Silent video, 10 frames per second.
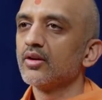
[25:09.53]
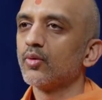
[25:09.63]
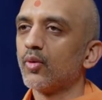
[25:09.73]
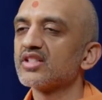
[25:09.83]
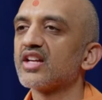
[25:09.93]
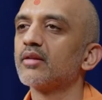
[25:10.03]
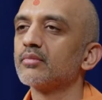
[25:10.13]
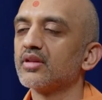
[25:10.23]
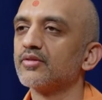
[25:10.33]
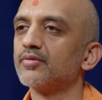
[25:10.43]
One
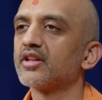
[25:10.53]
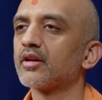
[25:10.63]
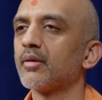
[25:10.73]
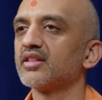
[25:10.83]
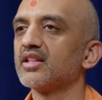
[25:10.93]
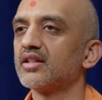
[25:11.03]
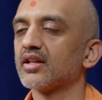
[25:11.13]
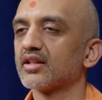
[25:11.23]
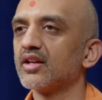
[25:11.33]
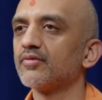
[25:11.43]
time in
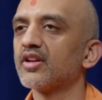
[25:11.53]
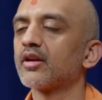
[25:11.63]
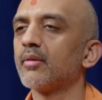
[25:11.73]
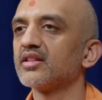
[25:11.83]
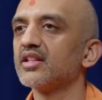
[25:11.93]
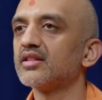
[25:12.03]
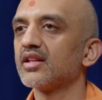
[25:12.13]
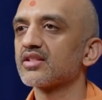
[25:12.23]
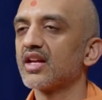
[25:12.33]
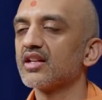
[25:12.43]
Vikramaditya, King
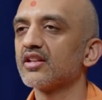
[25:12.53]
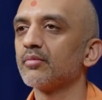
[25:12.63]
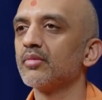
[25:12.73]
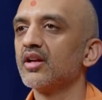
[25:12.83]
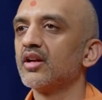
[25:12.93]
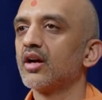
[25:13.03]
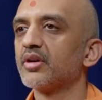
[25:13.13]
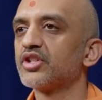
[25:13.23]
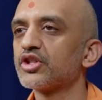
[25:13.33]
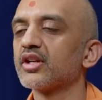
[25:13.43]
Vikramaditya's kingdom, a
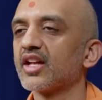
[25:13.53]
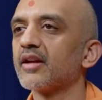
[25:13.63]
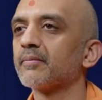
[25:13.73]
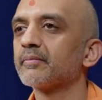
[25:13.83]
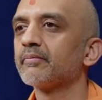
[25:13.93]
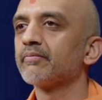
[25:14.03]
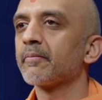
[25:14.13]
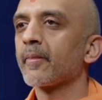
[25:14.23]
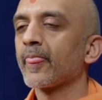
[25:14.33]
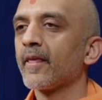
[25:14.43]
magician came.
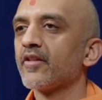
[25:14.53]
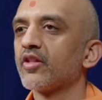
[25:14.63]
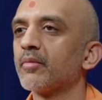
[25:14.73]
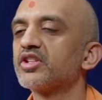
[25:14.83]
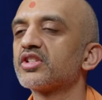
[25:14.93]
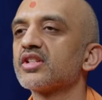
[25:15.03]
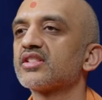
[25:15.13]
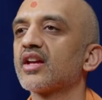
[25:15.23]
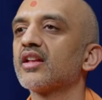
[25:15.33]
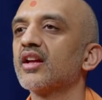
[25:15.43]
The magician
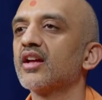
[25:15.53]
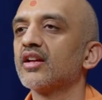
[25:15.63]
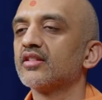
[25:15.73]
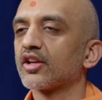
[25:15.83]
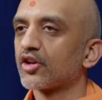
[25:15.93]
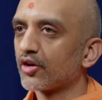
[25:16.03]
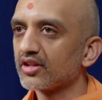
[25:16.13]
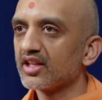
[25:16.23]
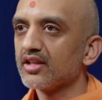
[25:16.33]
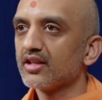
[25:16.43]
said that
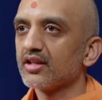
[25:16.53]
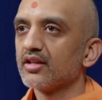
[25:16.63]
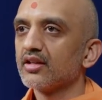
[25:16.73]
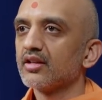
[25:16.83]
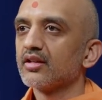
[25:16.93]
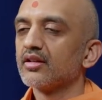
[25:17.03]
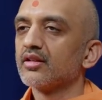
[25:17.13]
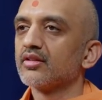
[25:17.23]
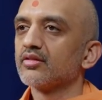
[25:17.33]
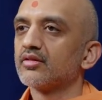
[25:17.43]
currently
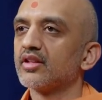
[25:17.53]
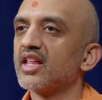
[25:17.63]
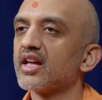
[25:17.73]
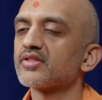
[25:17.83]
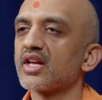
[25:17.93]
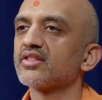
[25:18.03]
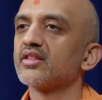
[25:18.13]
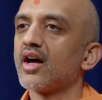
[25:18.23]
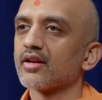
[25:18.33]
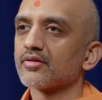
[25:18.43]
the devs and the
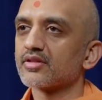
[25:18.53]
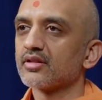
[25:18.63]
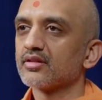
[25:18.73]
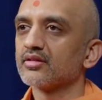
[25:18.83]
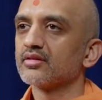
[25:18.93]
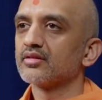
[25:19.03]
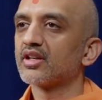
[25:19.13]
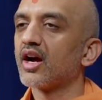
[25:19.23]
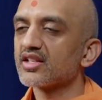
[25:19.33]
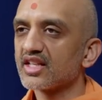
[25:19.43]
danavs, the
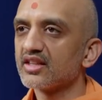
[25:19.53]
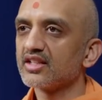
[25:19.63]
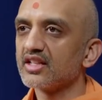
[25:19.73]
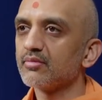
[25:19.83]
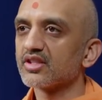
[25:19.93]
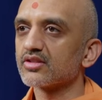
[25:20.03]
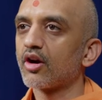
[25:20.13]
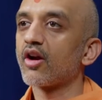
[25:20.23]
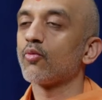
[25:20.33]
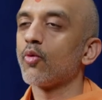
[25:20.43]
gods and the demons,
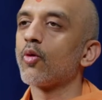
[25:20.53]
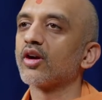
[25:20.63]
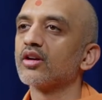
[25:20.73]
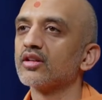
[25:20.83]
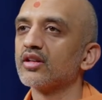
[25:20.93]
are at war.